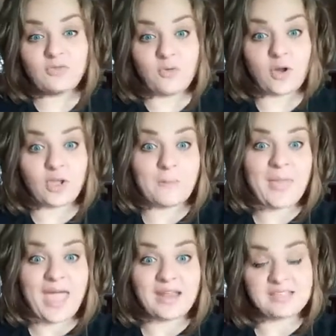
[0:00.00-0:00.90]
for your
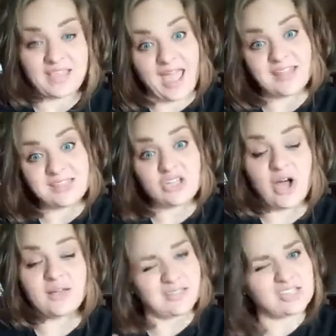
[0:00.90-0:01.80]
pet, cats and
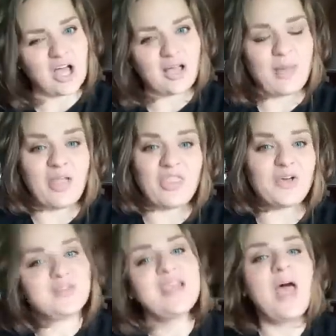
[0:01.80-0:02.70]
dogs, let's talk about
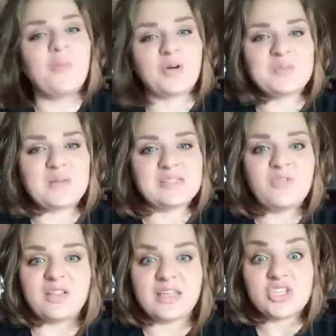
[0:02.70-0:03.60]
those more
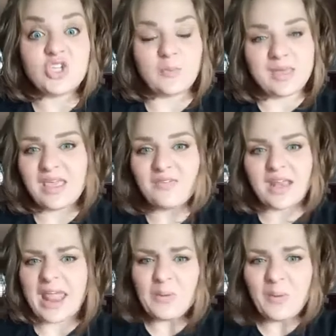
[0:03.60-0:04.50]
specifically, to be
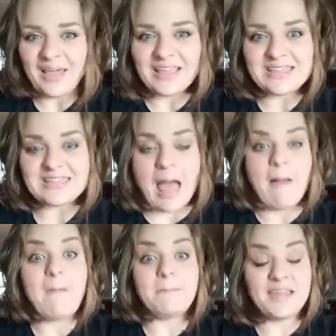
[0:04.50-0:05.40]
given. And why is that?
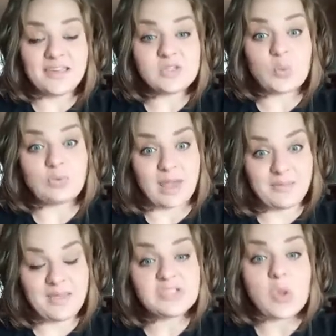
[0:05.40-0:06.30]
Because
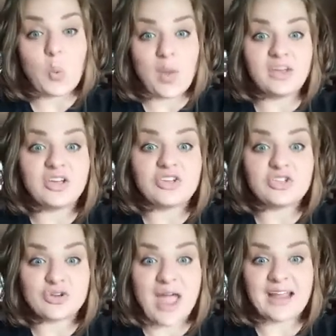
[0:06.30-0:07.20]
rabies, when
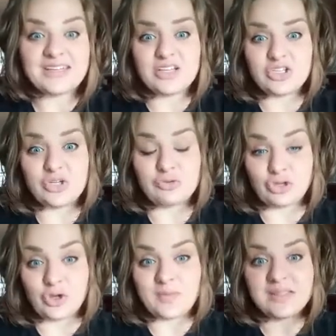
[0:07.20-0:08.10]
contracted to
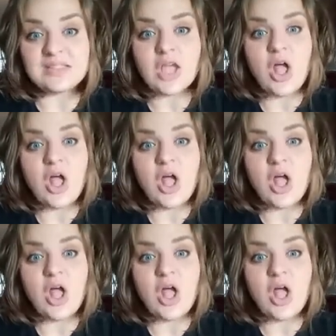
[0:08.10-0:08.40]
humans,